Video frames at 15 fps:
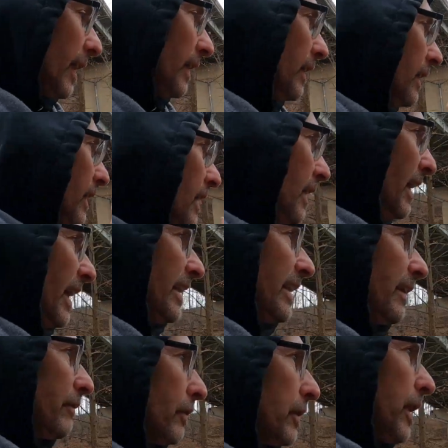I
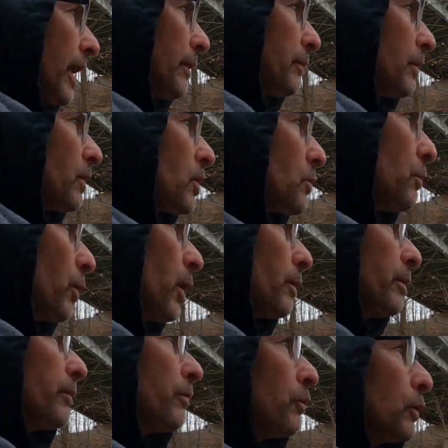never came to this
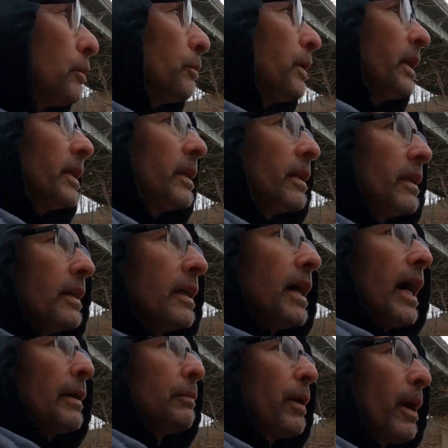park before, but
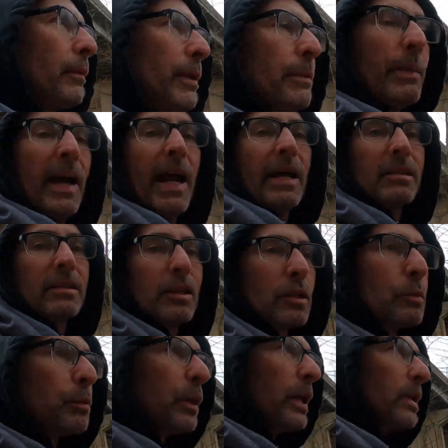I probably pass
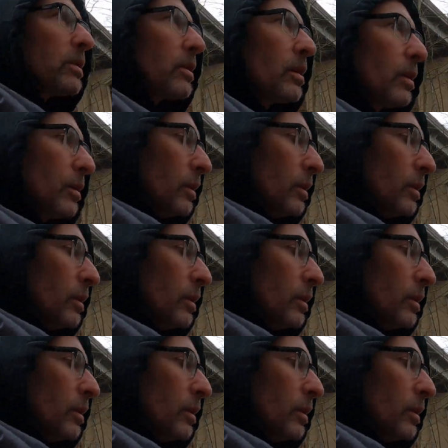this place